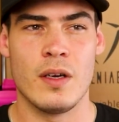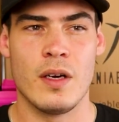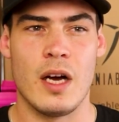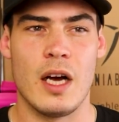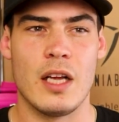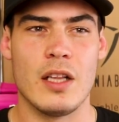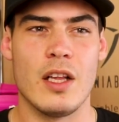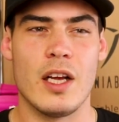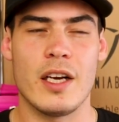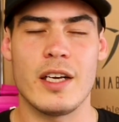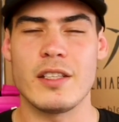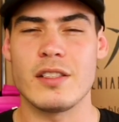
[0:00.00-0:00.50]
I
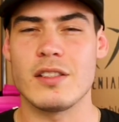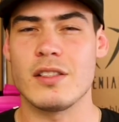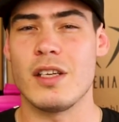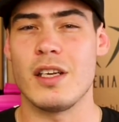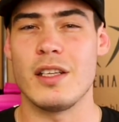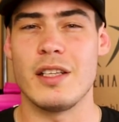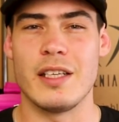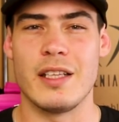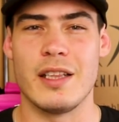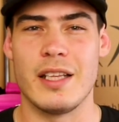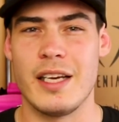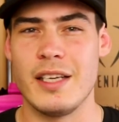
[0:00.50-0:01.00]
like it
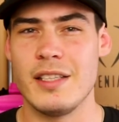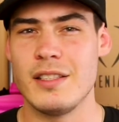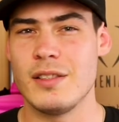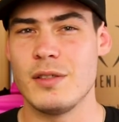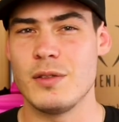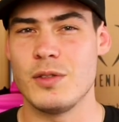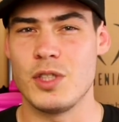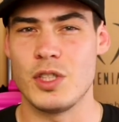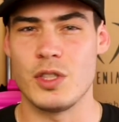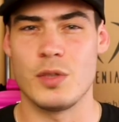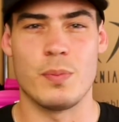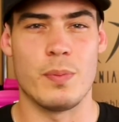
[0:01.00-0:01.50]
slightly
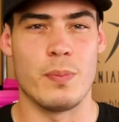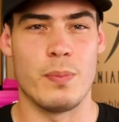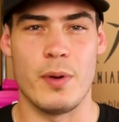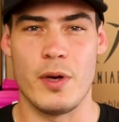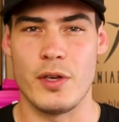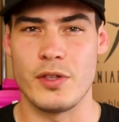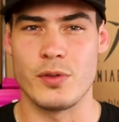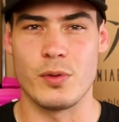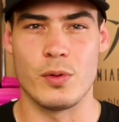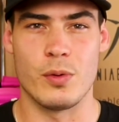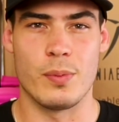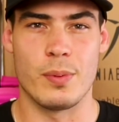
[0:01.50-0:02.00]
less, just
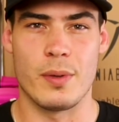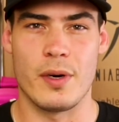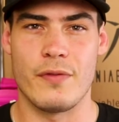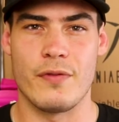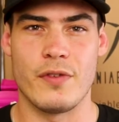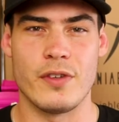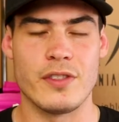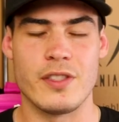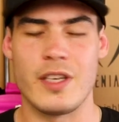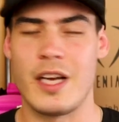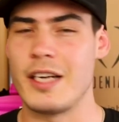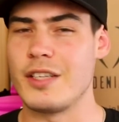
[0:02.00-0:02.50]
personal
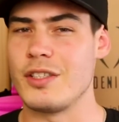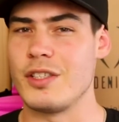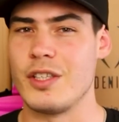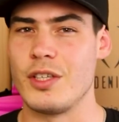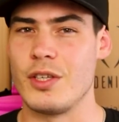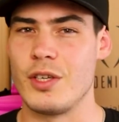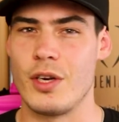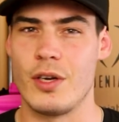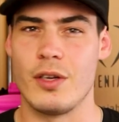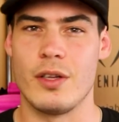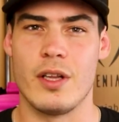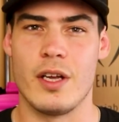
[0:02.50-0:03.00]
preference. I actually
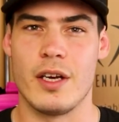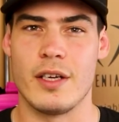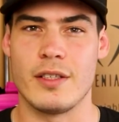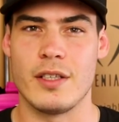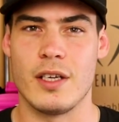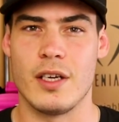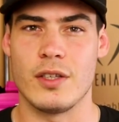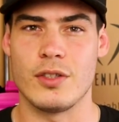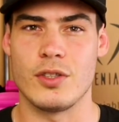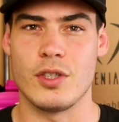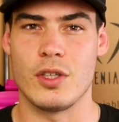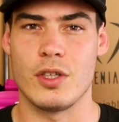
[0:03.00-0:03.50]
don't like
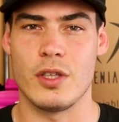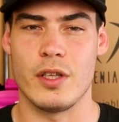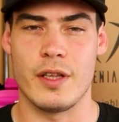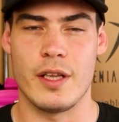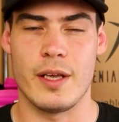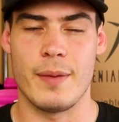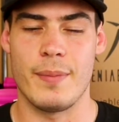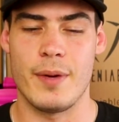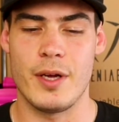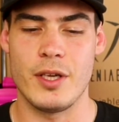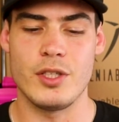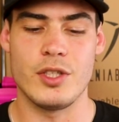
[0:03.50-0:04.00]
dark chocolate
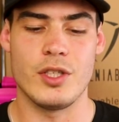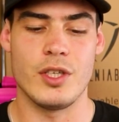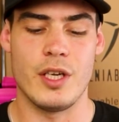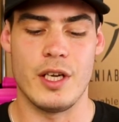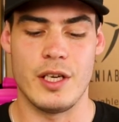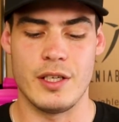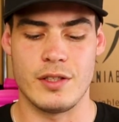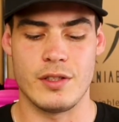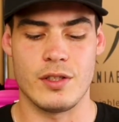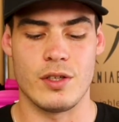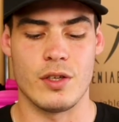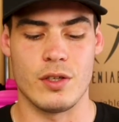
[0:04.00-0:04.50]
that much.
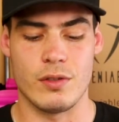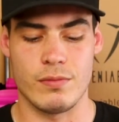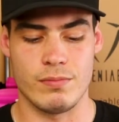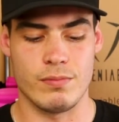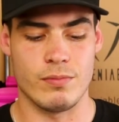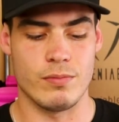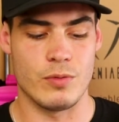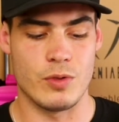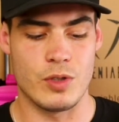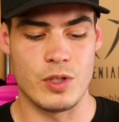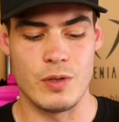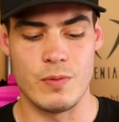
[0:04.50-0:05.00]
It's got
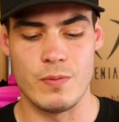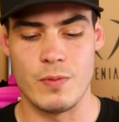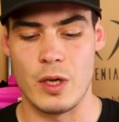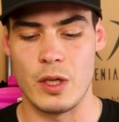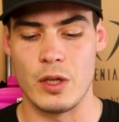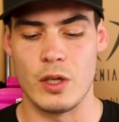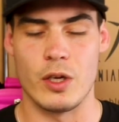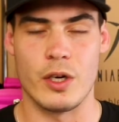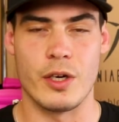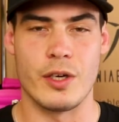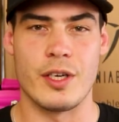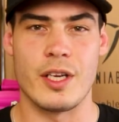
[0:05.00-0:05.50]
a
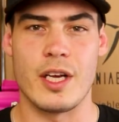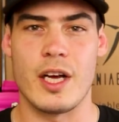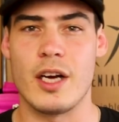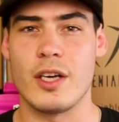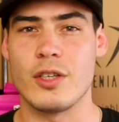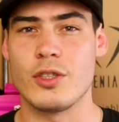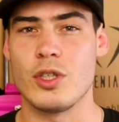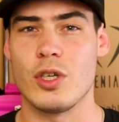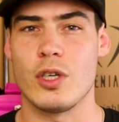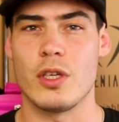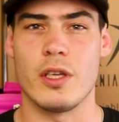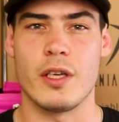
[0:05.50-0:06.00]
lot of
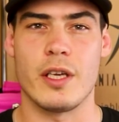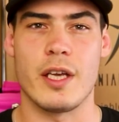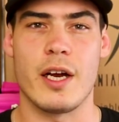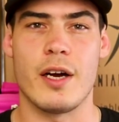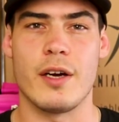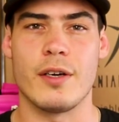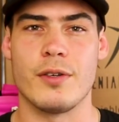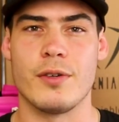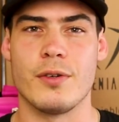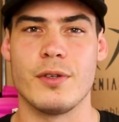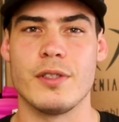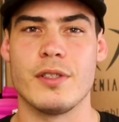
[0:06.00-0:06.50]
dark chocolate
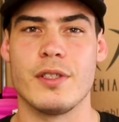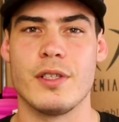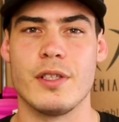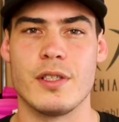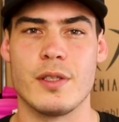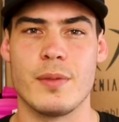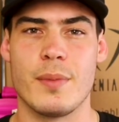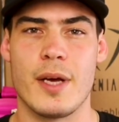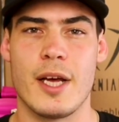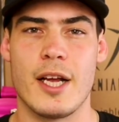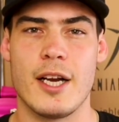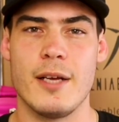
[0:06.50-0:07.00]
characteristics
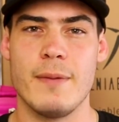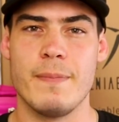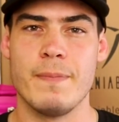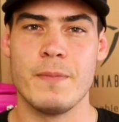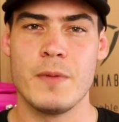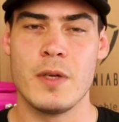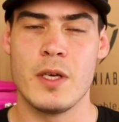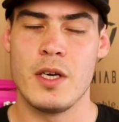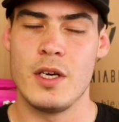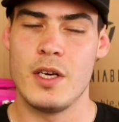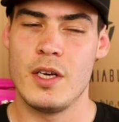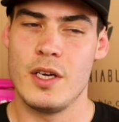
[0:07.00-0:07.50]
about it.
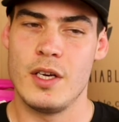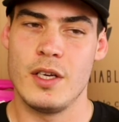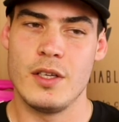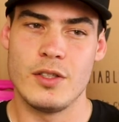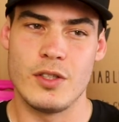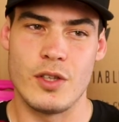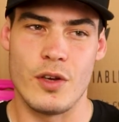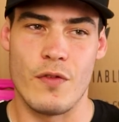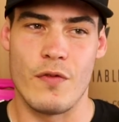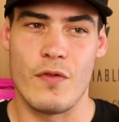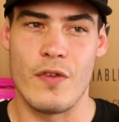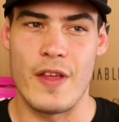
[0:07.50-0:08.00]

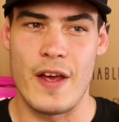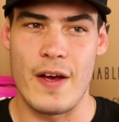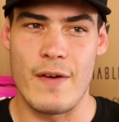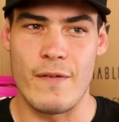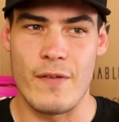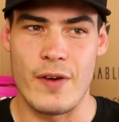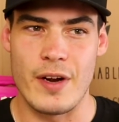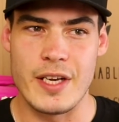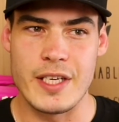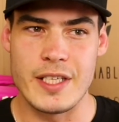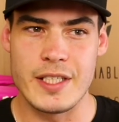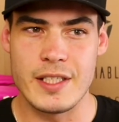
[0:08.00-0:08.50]
So for that
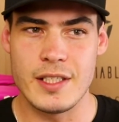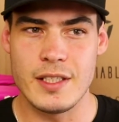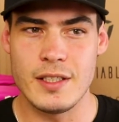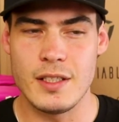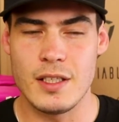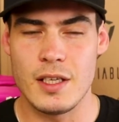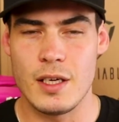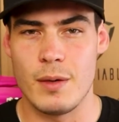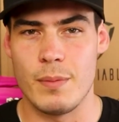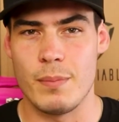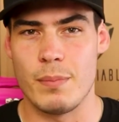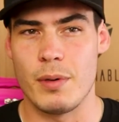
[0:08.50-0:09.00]
reason,
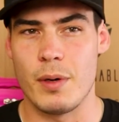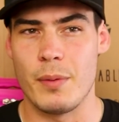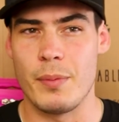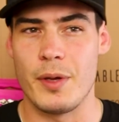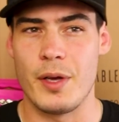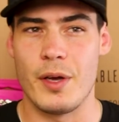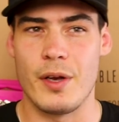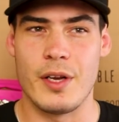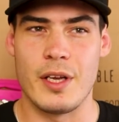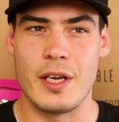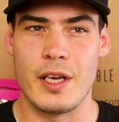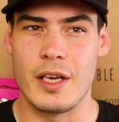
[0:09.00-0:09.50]
I'm
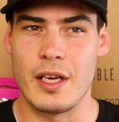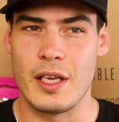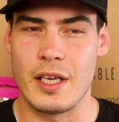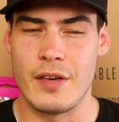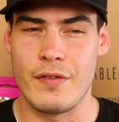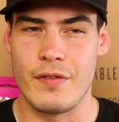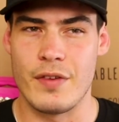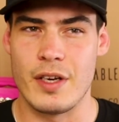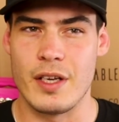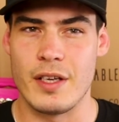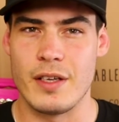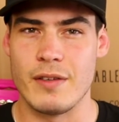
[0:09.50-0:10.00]
probably only gonna
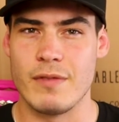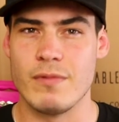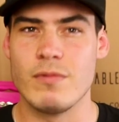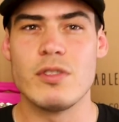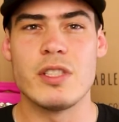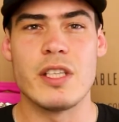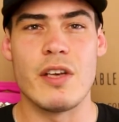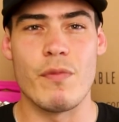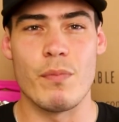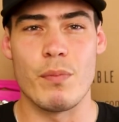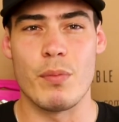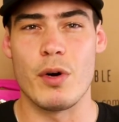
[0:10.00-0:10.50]
give it a
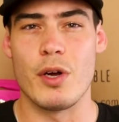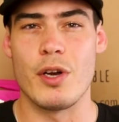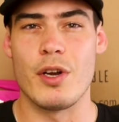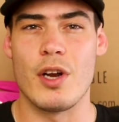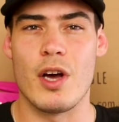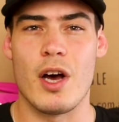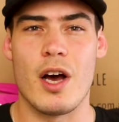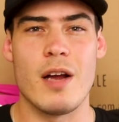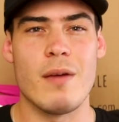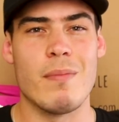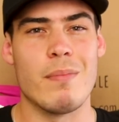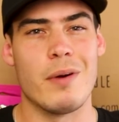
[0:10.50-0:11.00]

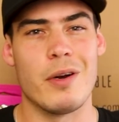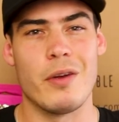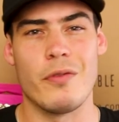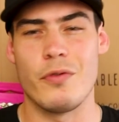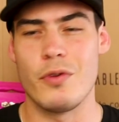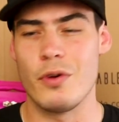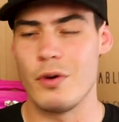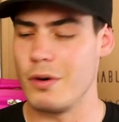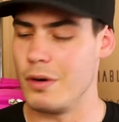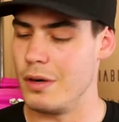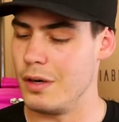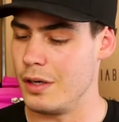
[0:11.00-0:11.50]
7.9, but if
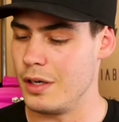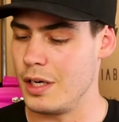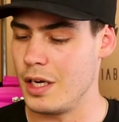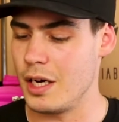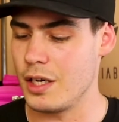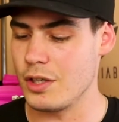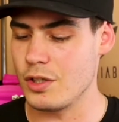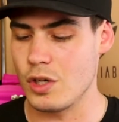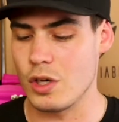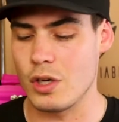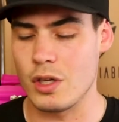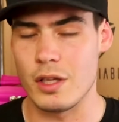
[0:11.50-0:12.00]
you're a
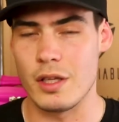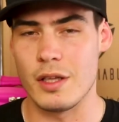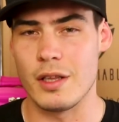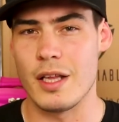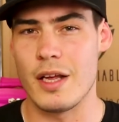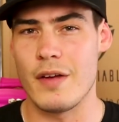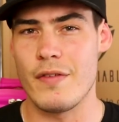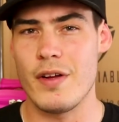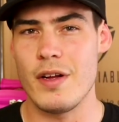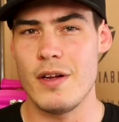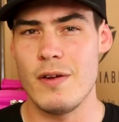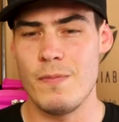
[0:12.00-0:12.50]
dark chocolate
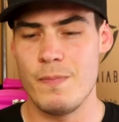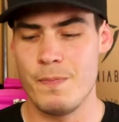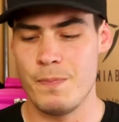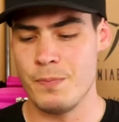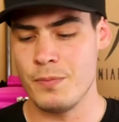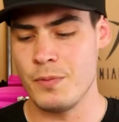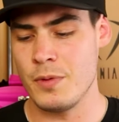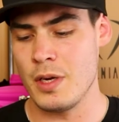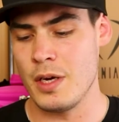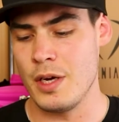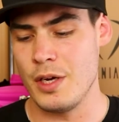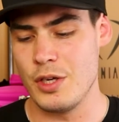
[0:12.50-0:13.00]
lover,
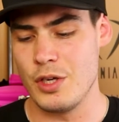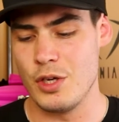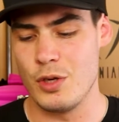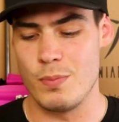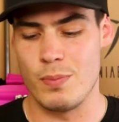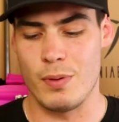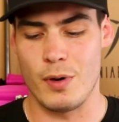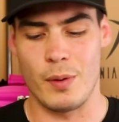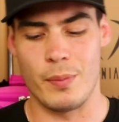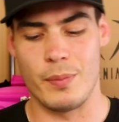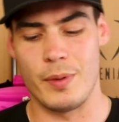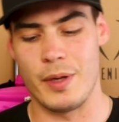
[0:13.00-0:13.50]
you'd